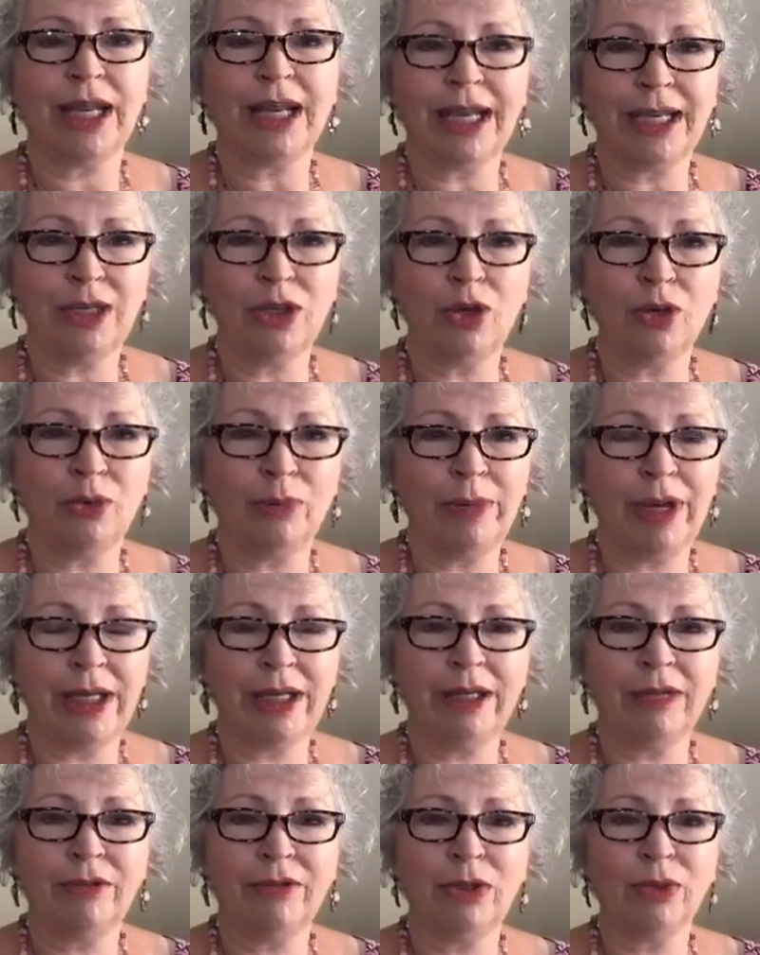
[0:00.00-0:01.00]
and I know
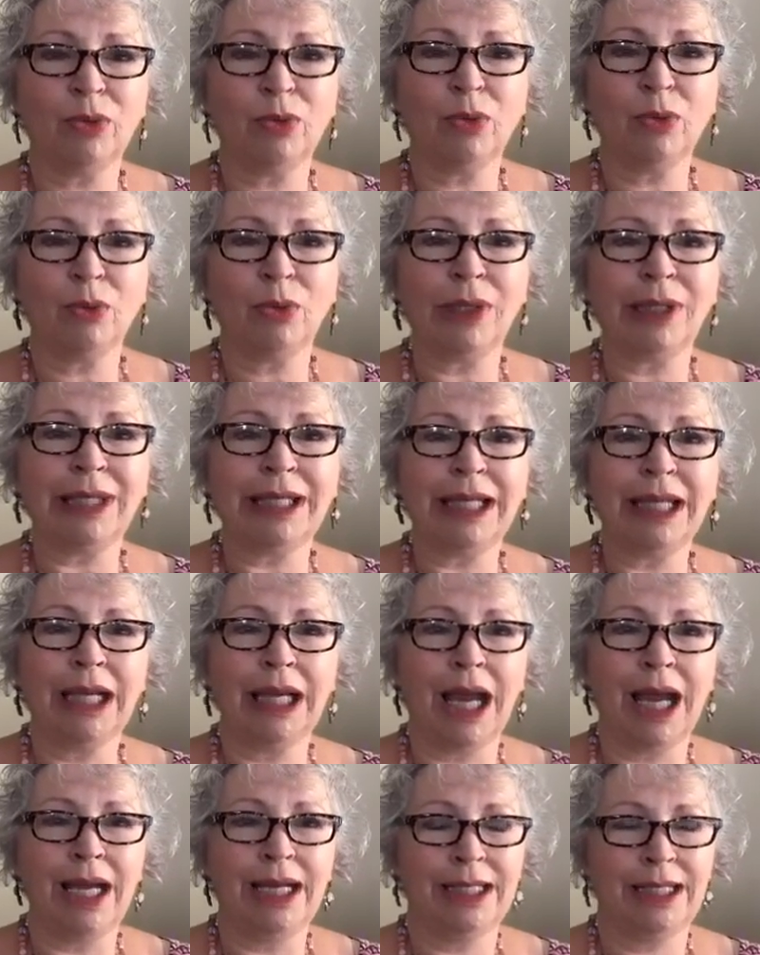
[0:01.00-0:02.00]
many of you were really
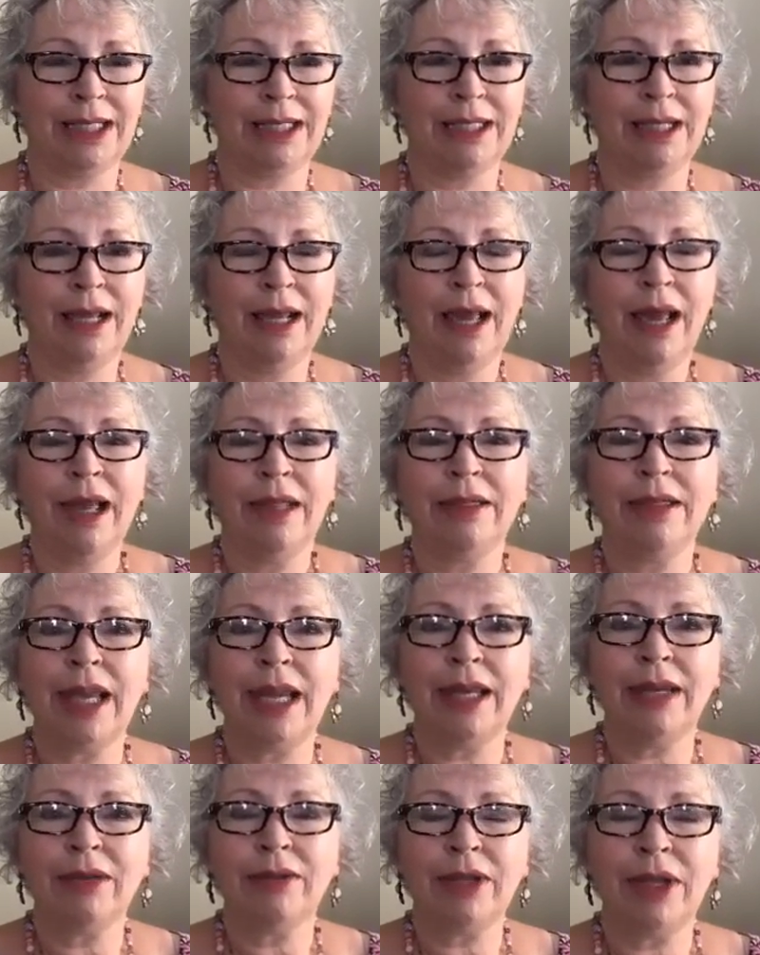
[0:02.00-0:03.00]
guided.
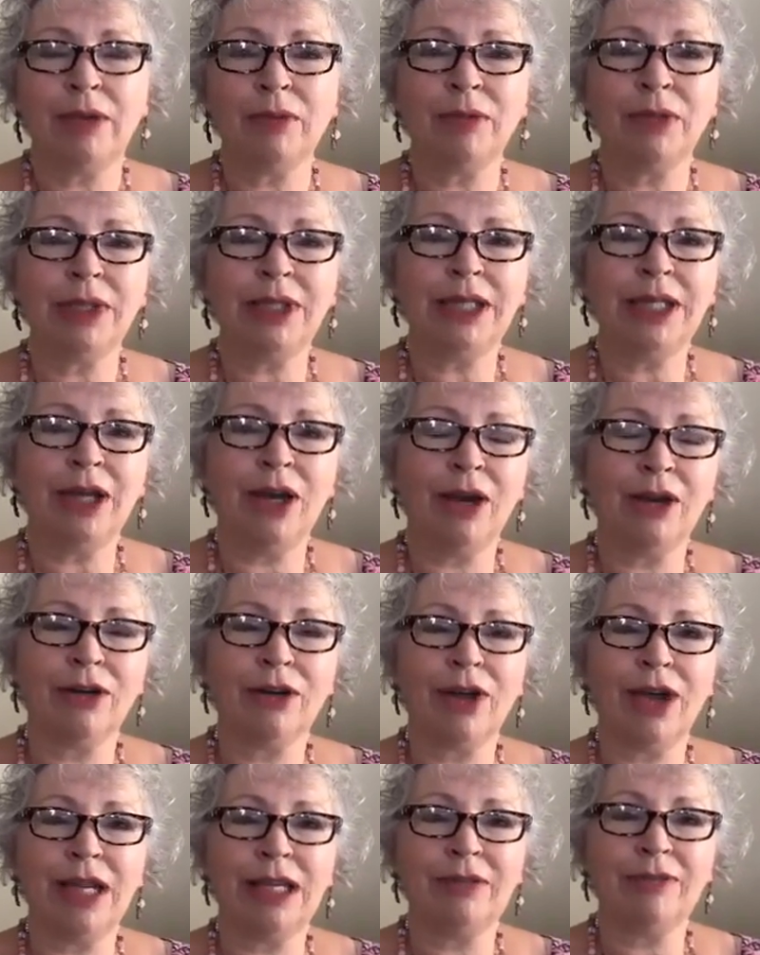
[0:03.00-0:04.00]
They really are
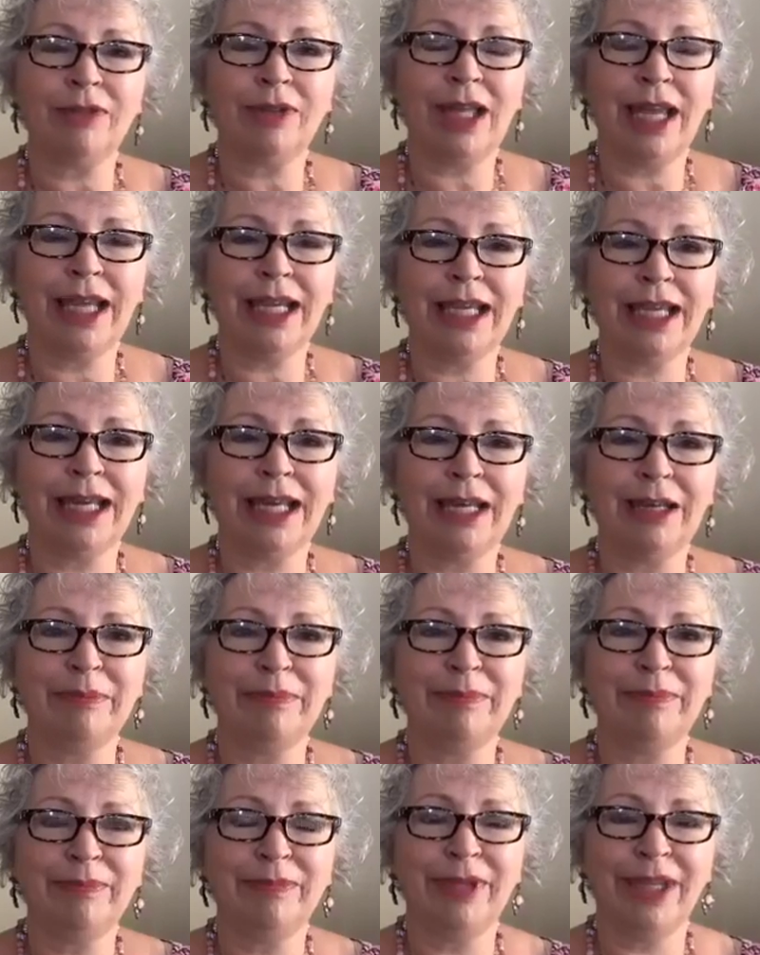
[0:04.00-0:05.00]
kind of
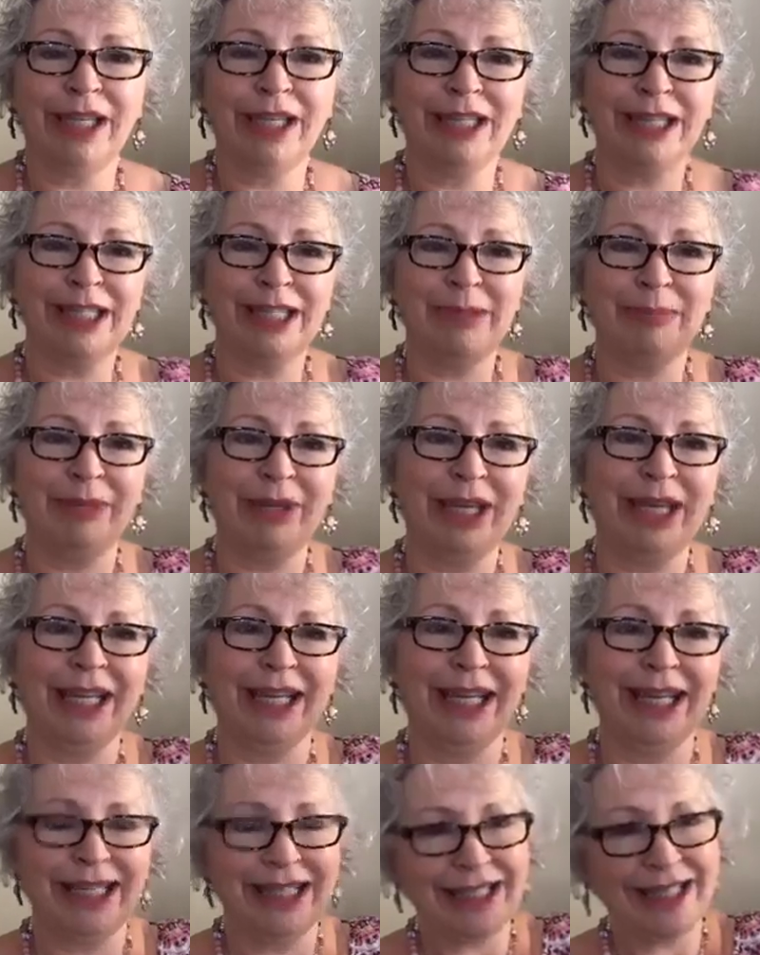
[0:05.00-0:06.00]
like these
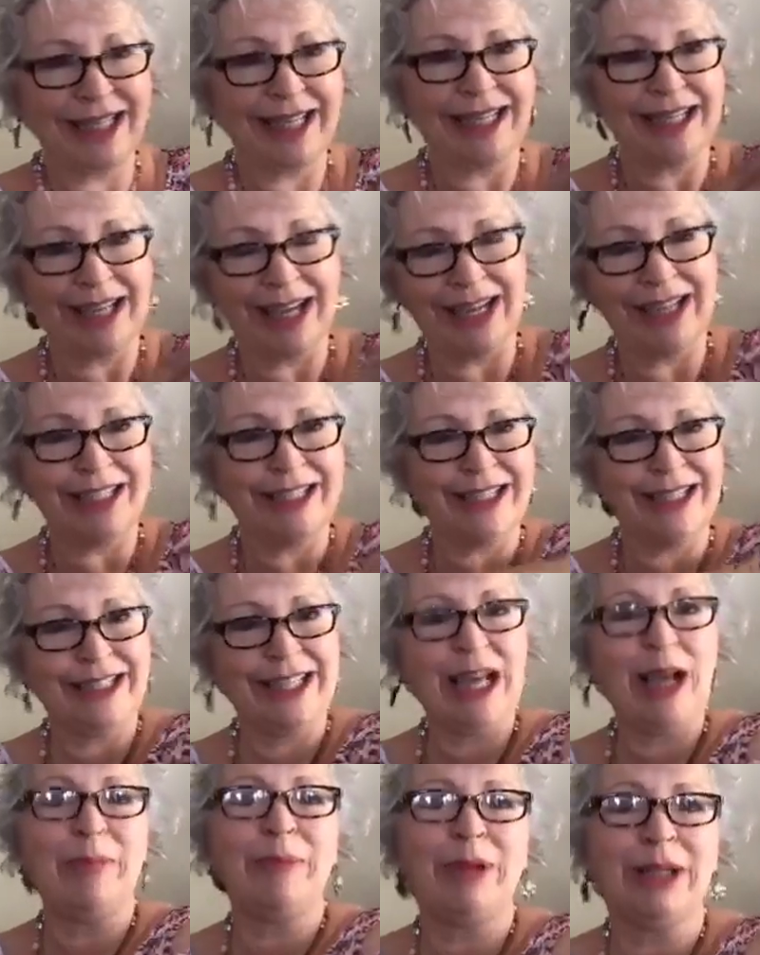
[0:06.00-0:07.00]
beacons that kind of just
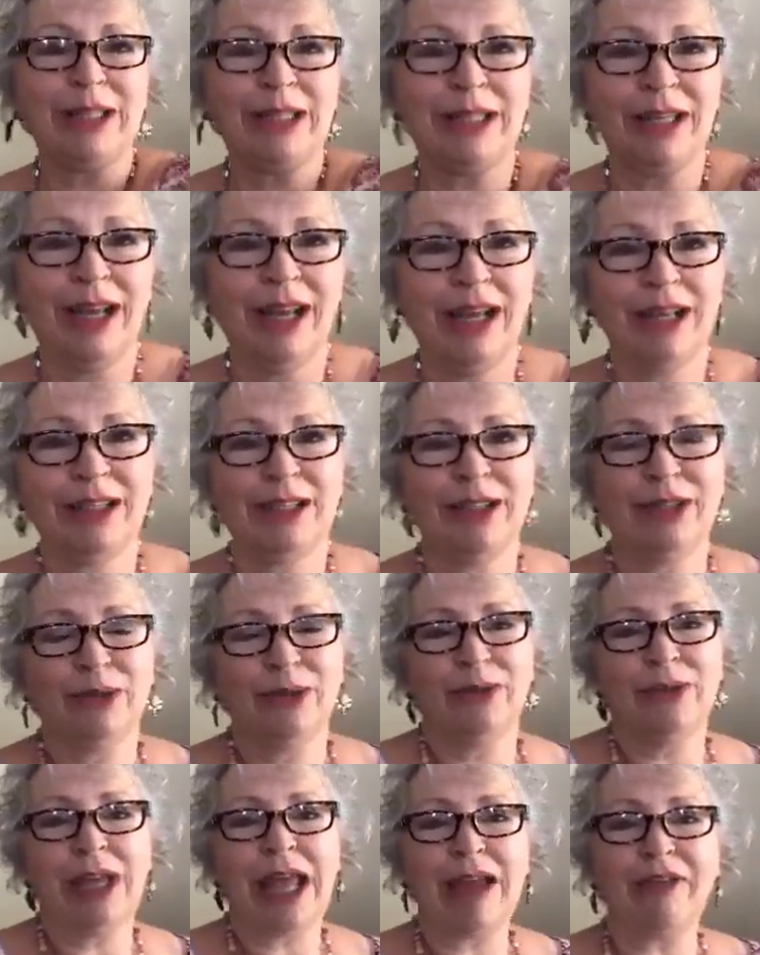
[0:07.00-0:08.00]
help us
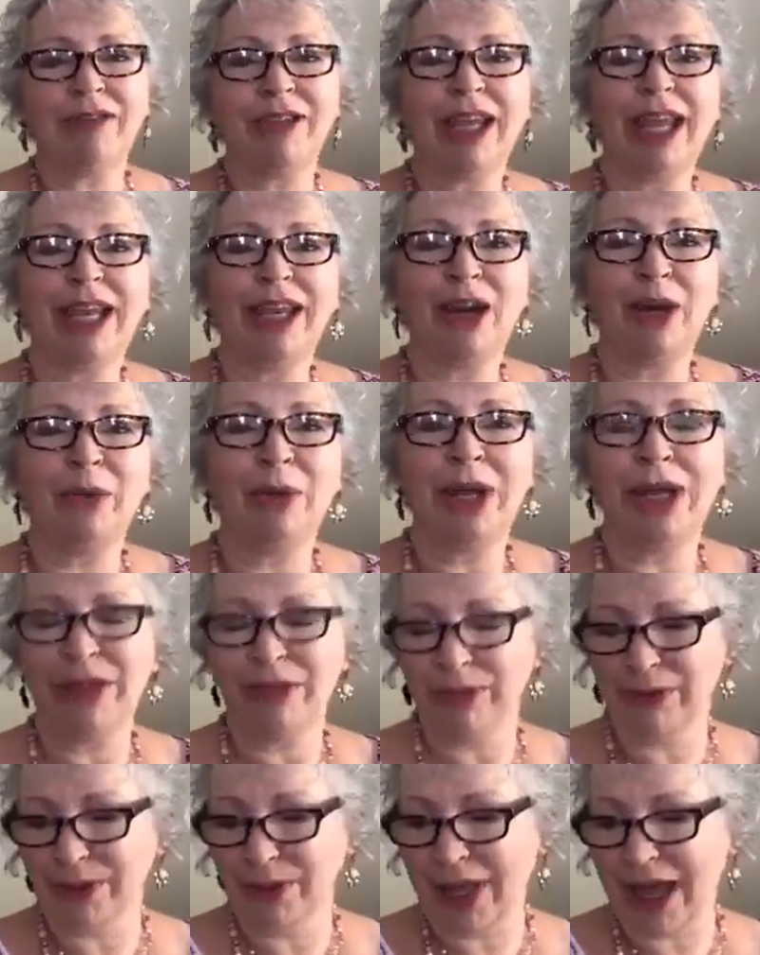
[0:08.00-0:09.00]
to navigate our way
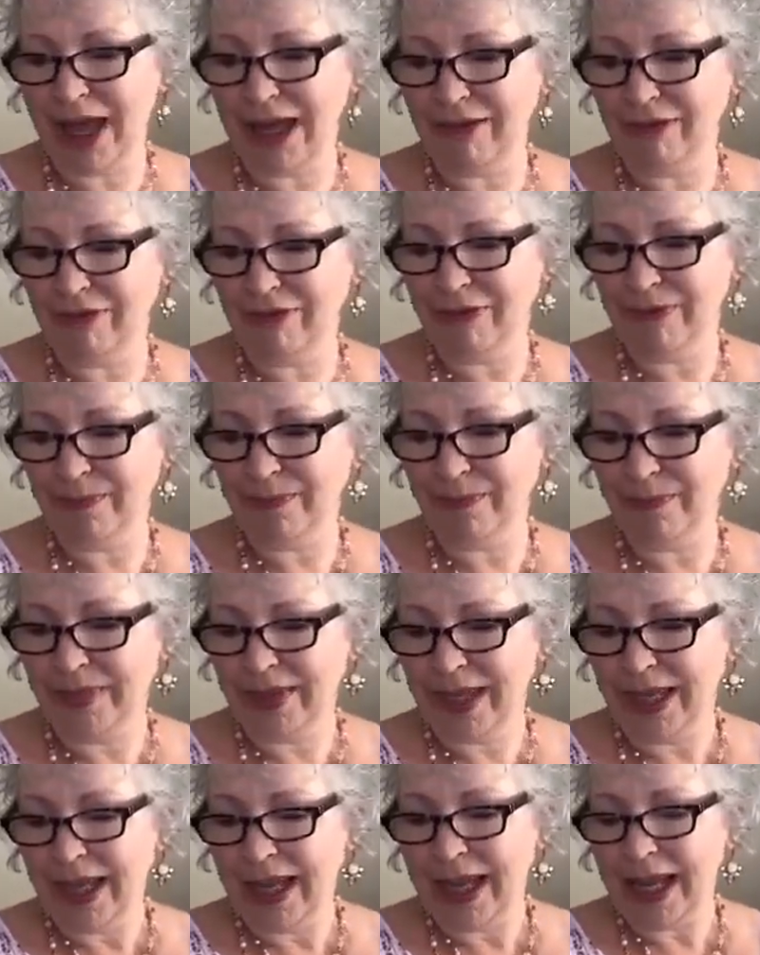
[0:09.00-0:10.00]
through life.
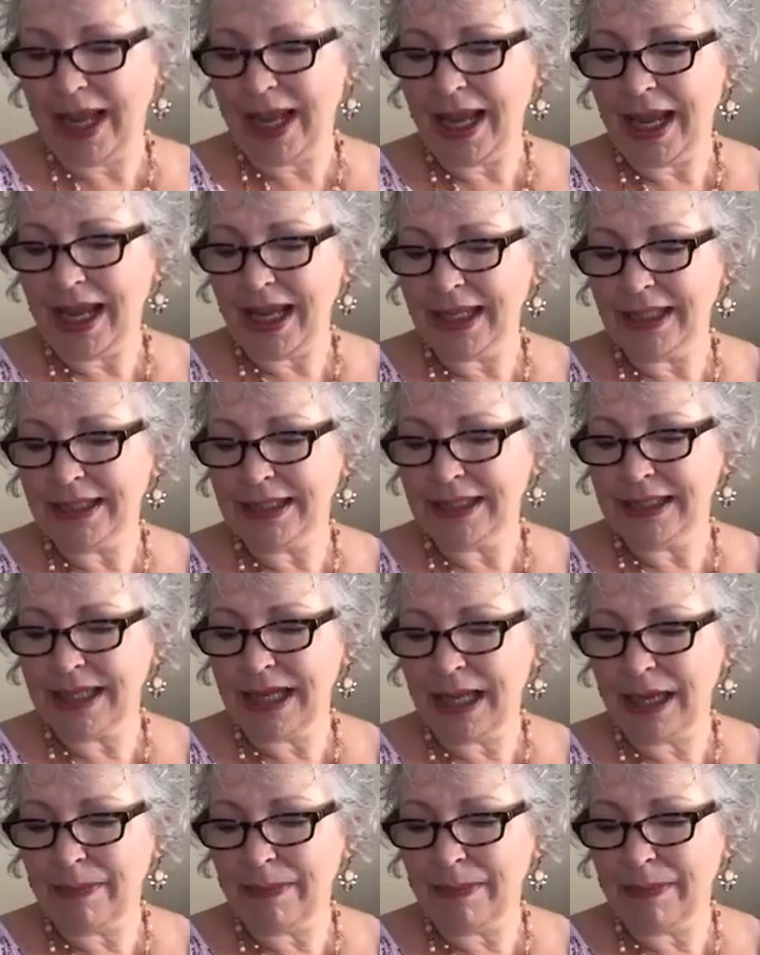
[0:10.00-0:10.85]
And